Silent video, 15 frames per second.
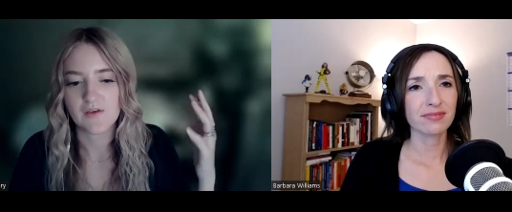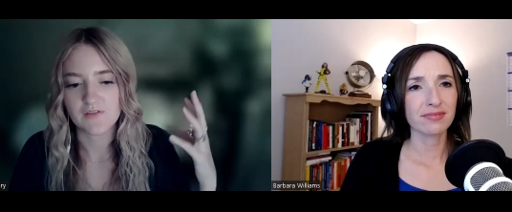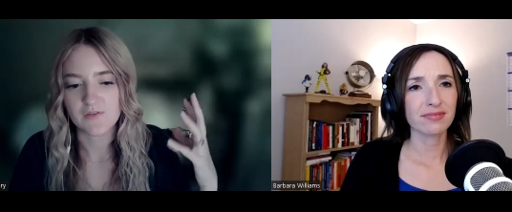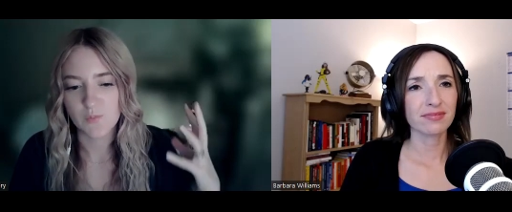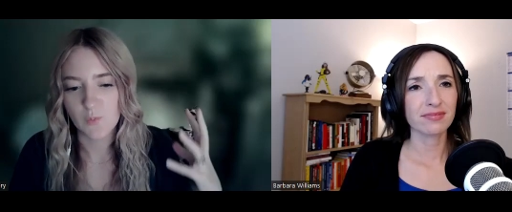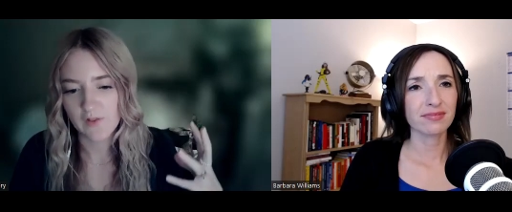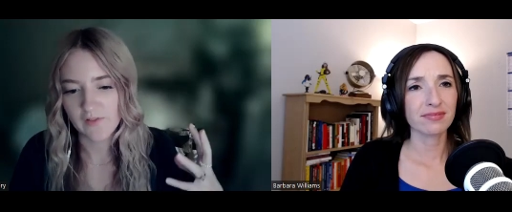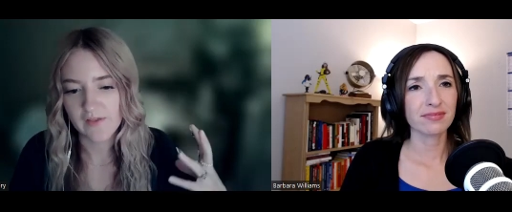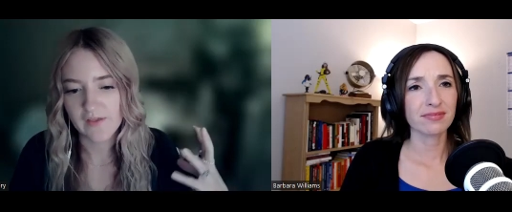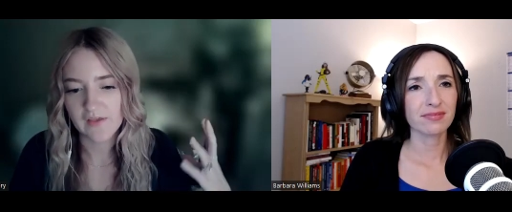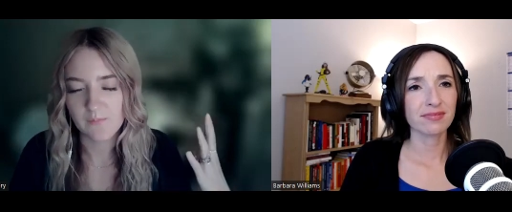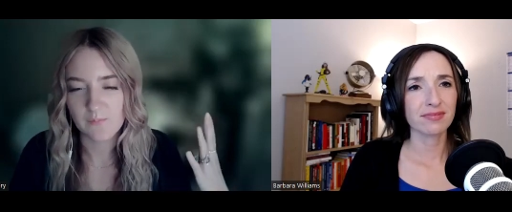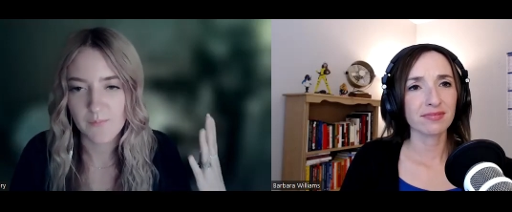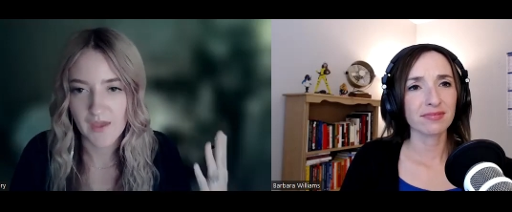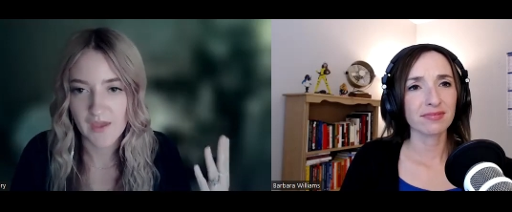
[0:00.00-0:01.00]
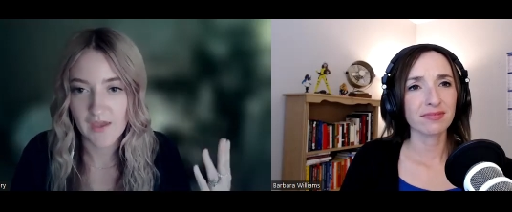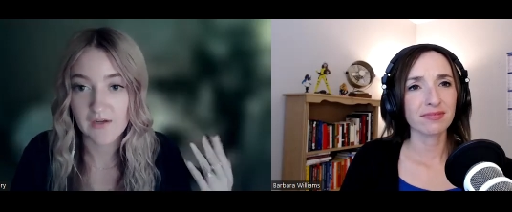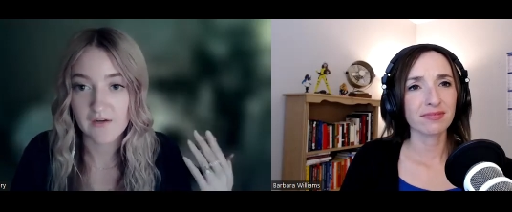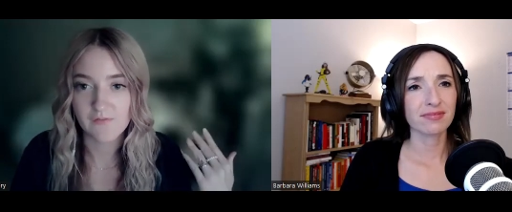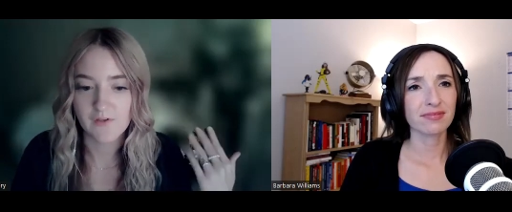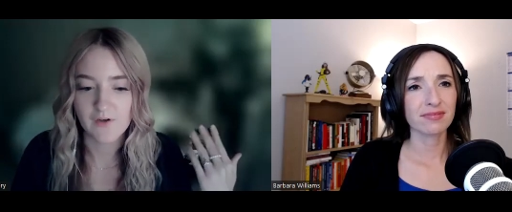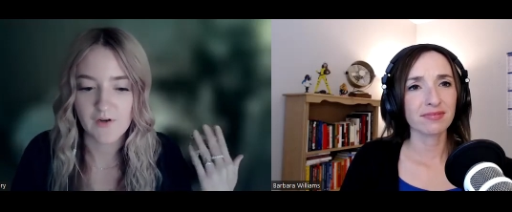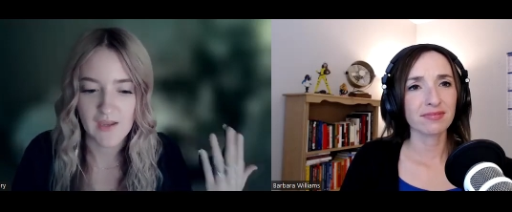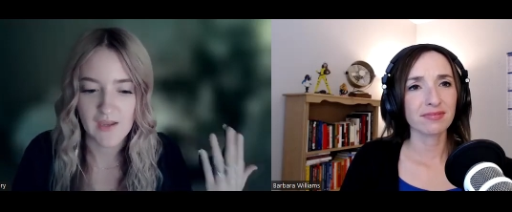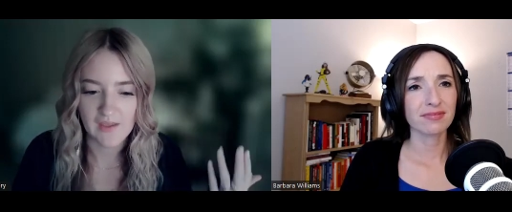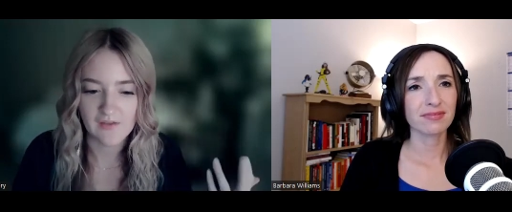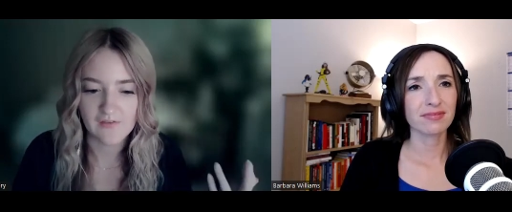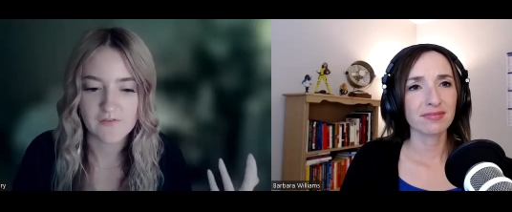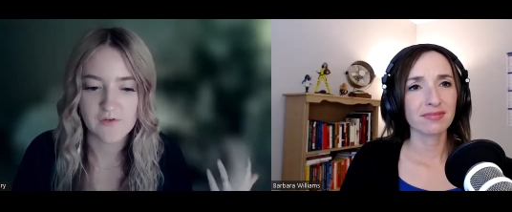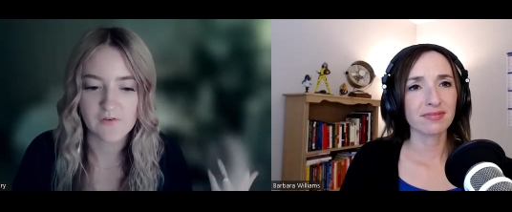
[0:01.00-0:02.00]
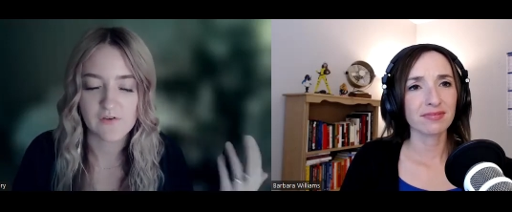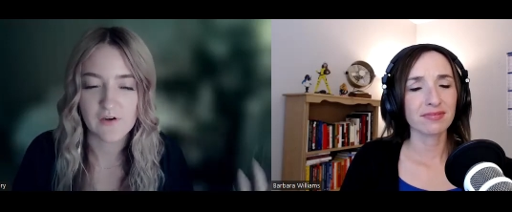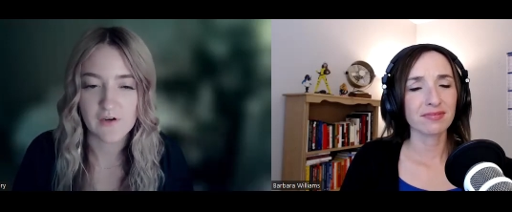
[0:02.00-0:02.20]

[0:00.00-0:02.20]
Speaker 1: swelling and pain of their hands or their